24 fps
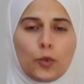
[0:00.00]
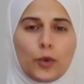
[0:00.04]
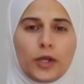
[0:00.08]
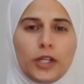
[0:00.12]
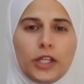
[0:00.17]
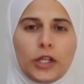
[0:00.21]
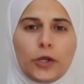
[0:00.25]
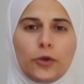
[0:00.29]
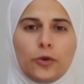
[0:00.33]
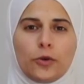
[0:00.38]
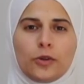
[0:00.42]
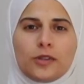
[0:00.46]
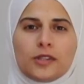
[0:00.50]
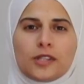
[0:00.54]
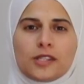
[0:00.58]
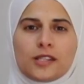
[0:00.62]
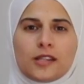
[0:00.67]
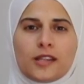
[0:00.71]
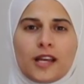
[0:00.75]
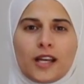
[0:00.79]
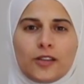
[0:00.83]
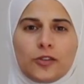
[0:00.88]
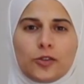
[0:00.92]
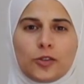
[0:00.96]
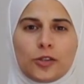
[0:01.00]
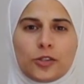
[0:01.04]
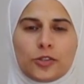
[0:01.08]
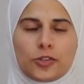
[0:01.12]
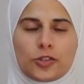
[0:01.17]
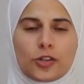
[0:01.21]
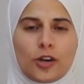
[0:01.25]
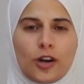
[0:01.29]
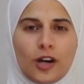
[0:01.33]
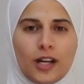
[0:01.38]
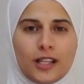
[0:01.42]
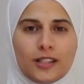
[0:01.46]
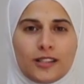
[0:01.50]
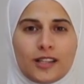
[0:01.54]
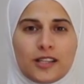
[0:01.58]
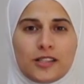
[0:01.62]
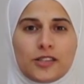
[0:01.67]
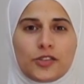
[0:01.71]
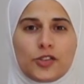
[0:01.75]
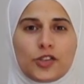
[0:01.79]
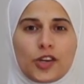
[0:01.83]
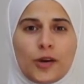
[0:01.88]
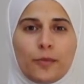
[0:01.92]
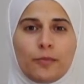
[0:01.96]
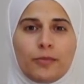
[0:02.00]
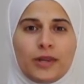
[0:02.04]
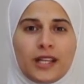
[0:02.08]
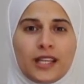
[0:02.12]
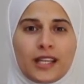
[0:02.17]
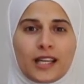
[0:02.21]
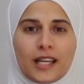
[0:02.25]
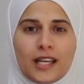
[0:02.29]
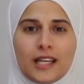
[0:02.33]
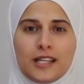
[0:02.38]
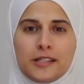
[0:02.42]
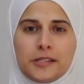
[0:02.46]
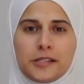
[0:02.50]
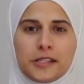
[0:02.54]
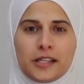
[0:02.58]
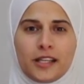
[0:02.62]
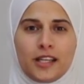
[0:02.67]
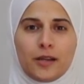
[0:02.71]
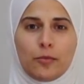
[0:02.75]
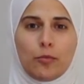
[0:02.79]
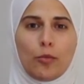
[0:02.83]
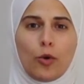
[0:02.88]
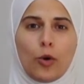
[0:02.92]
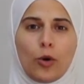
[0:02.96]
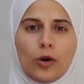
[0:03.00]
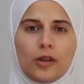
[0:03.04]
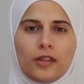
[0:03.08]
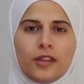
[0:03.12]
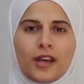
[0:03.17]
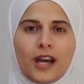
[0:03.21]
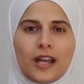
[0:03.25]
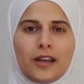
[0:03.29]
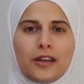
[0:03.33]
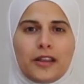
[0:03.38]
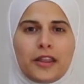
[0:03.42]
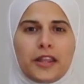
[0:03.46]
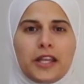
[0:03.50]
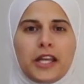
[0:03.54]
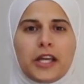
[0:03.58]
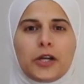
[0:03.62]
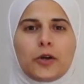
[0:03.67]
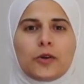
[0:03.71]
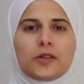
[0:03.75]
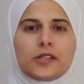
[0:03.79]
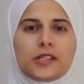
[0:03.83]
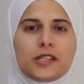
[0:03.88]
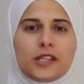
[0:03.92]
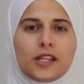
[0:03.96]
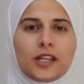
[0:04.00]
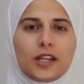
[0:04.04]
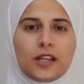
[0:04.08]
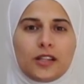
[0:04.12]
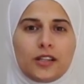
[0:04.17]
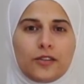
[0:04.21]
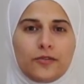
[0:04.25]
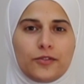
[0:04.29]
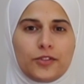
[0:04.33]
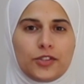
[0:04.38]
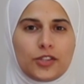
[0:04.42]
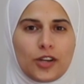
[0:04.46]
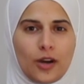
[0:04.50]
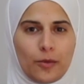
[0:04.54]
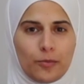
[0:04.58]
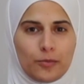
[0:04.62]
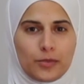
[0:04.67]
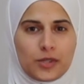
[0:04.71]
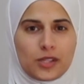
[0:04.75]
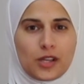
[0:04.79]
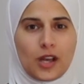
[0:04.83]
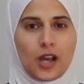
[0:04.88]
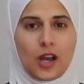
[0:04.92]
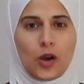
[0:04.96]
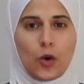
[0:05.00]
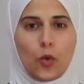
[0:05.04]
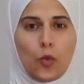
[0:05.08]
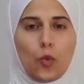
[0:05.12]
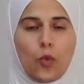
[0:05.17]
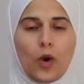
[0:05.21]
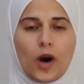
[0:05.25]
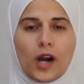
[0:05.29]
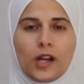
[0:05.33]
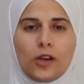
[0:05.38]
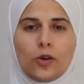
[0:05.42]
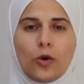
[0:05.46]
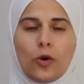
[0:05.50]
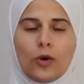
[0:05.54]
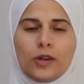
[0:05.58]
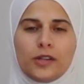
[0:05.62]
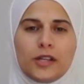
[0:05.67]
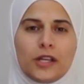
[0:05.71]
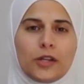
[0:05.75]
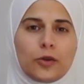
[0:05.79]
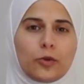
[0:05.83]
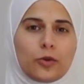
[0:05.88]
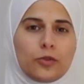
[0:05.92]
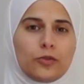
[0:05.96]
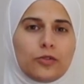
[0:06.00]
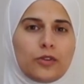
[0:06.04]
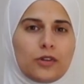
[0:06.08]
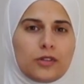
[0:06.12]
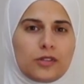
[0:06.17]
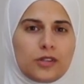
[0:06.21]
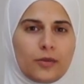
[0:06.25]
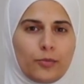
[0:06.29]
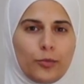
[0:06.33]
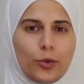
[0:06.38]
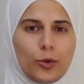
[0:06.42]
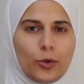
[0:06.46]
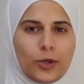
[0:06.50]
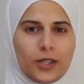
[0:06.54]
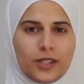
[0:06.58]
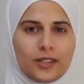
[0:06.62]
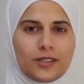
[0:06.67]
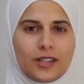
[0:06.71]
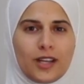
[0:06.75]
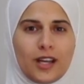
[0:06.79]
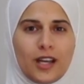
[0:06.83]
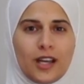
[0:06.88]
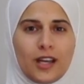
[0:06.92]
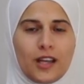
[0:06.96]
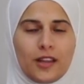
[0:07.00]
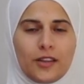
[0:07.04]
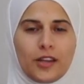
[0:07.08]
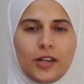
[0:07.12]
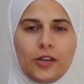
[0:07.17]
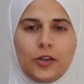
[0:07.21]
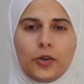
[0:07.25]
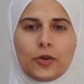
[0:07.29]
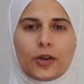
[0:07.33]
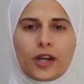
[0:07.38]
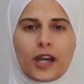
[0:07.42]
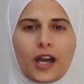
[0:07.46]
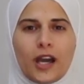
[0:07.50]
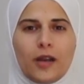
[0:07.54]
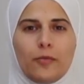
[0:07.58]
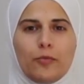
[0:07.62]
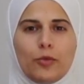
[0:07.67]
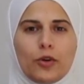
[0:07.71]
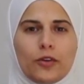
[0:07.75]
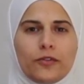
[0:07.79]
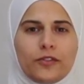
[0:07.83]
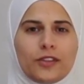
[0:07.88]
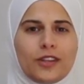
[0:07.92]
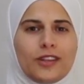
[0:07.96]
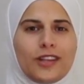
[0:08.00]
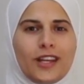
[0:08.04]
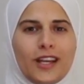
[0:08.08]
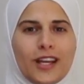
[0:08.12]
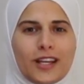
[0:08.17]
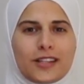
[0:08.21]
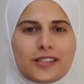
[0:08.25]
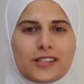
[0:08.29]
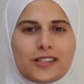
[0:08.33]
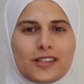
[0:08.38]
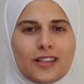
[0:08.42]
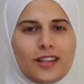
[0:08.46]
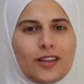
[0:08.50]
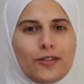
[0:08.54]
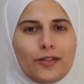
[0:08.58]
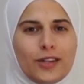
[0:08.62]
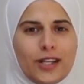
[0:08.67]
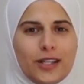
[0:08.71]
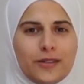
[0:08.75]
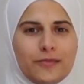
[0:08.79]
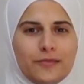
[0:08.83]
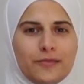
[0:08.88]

When you notice that your child is jumping easily more than 3 consecutive jumps while holding onto a support, then you can move to the next level.